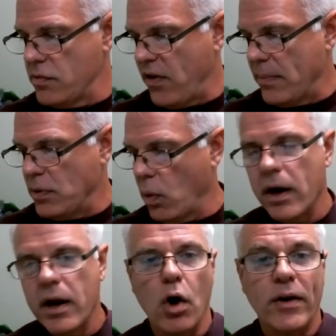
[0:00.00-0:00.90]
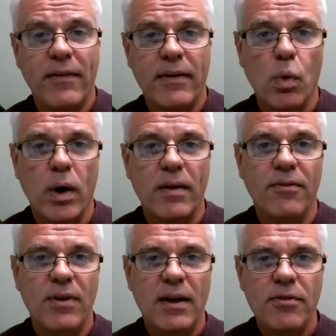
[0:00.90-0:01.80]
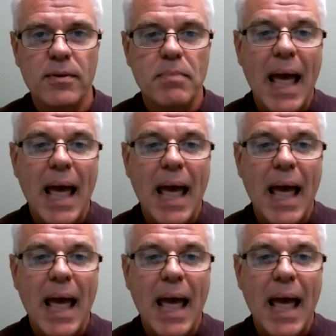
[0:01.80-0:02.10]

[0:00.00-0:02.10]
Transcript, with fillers: February on February 5th.